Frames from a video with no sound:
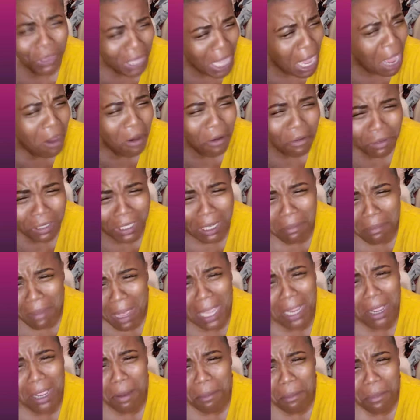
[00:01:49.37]
thought to
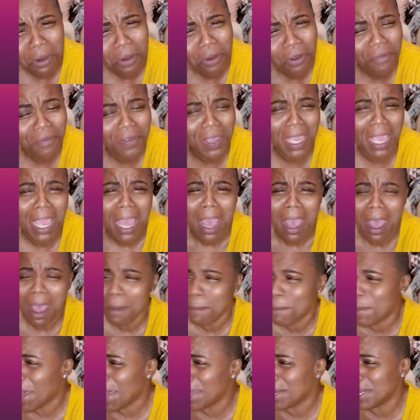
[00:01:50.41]
make a movie
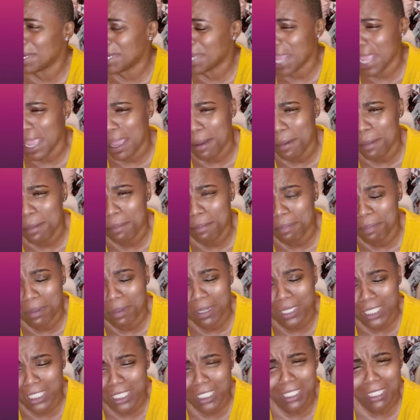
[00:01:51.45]
about the damn
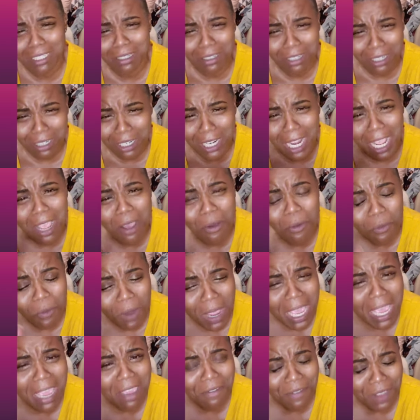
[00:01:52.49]

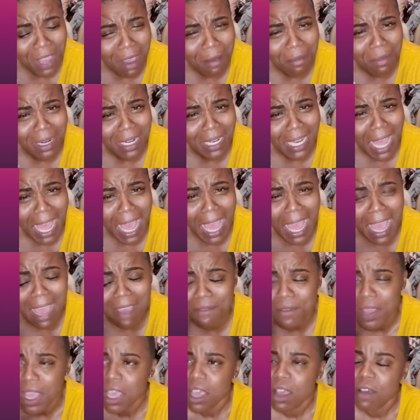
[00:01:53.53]
weave coming
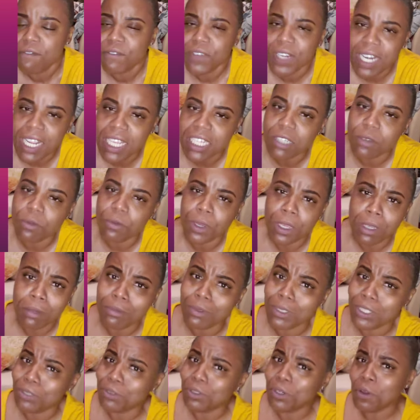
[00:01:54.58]
alive? Vanessa Williams, what you